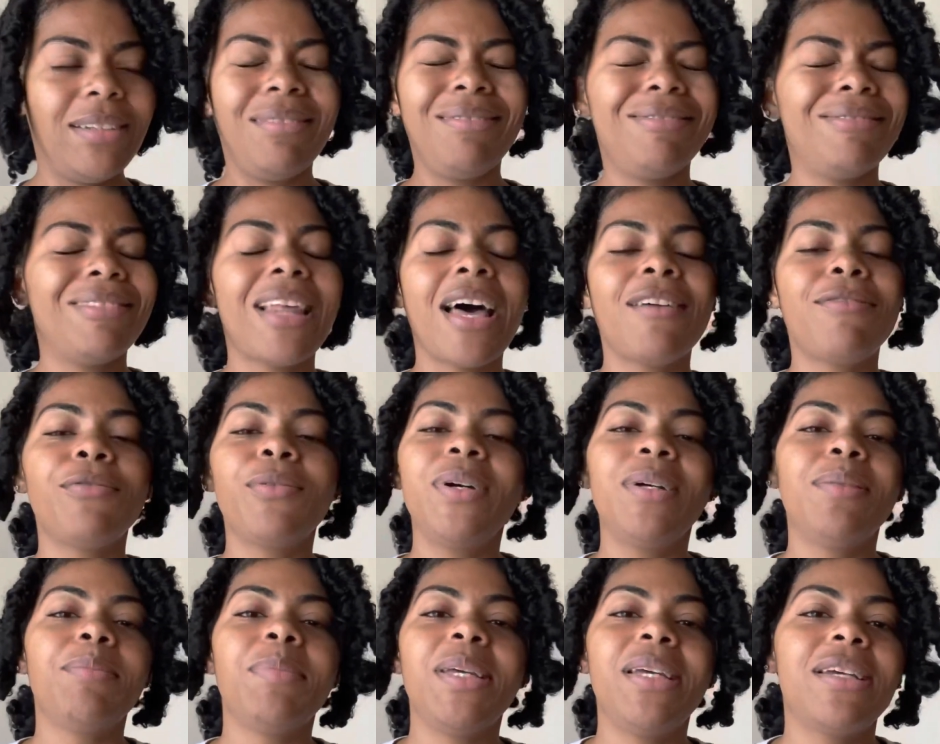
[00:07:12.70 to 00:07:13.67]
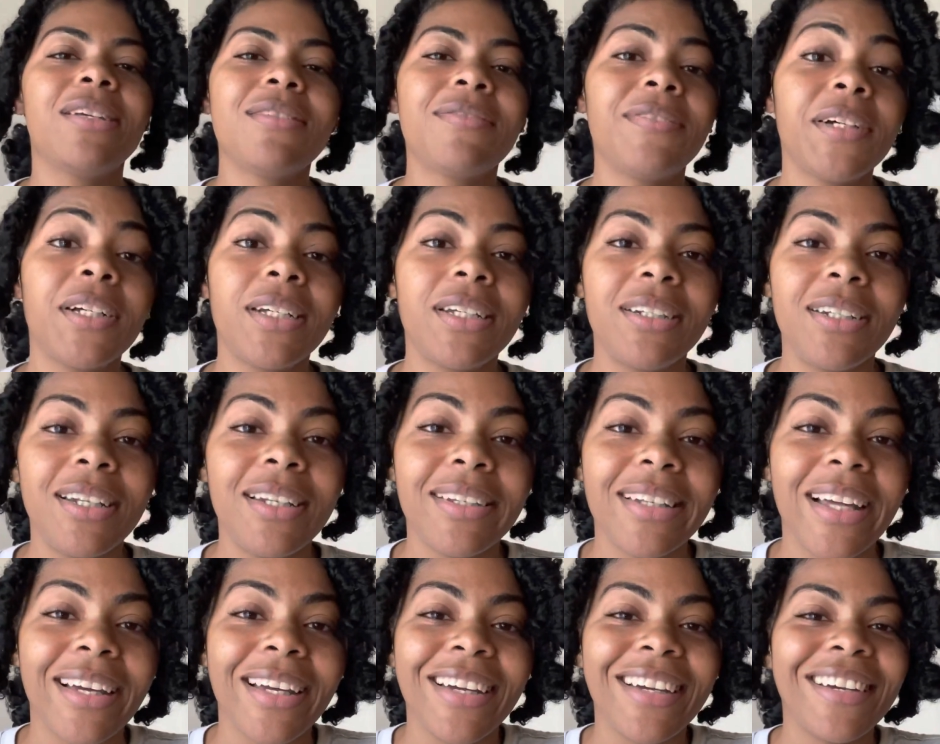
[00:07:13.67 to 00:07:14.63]
life wouldn't be as fun.
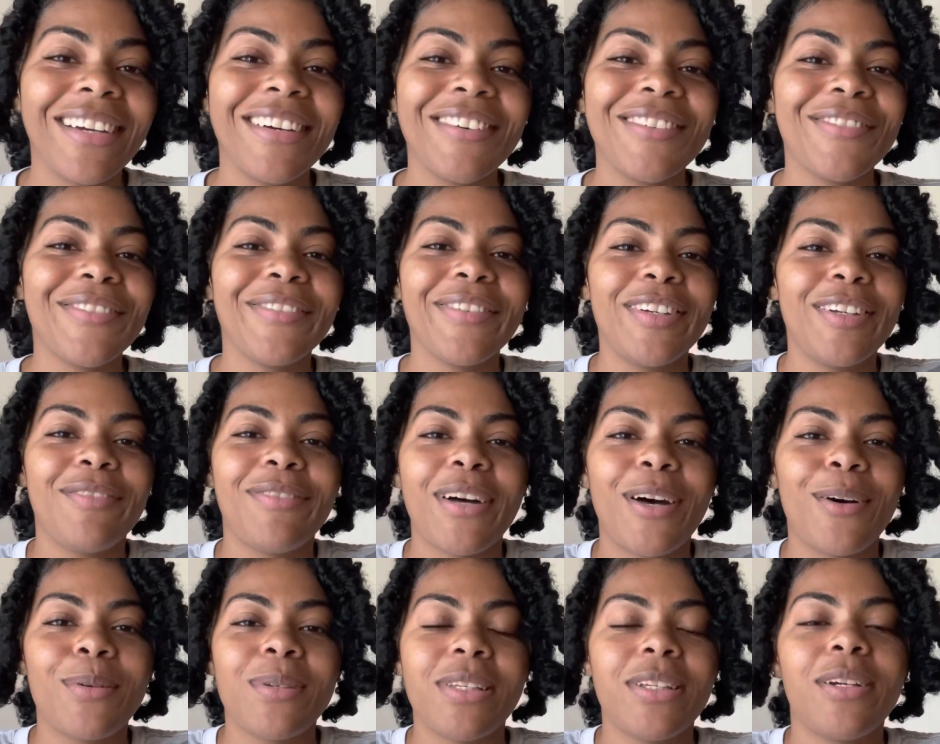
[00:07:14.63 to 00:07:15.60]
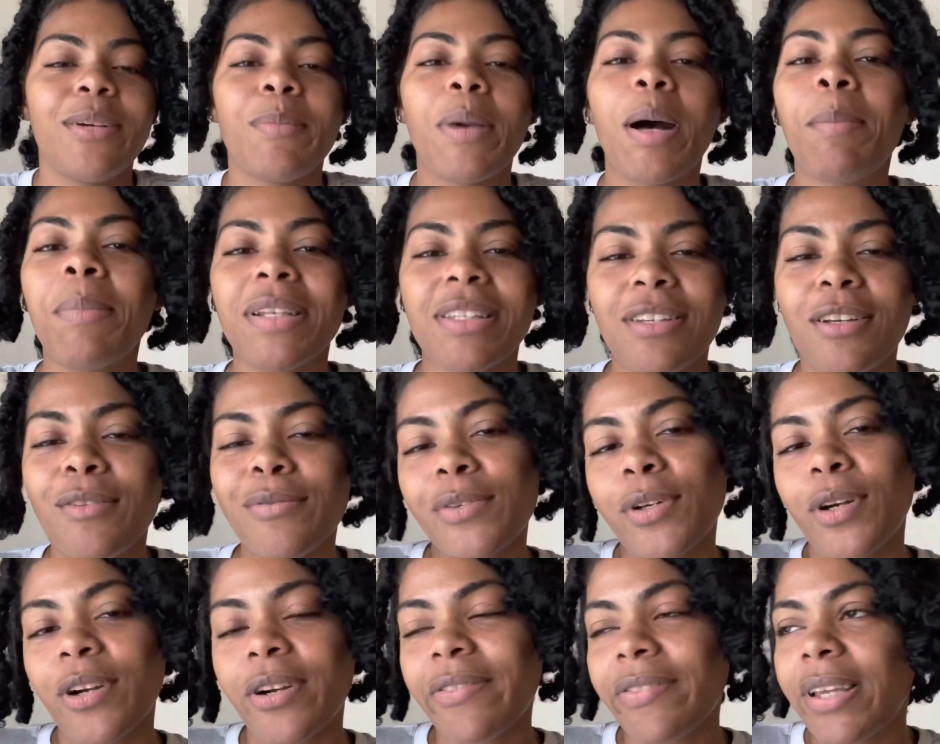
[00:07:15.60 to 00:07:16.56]
Like if I was here by myself
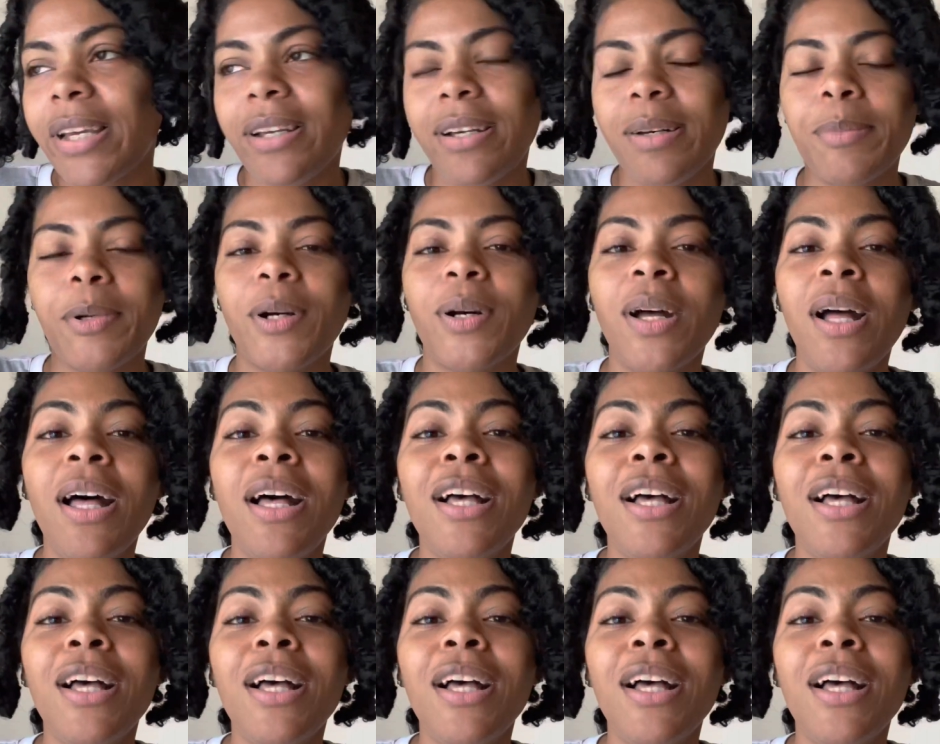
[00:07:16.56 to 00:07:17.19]
on earth, like, come on.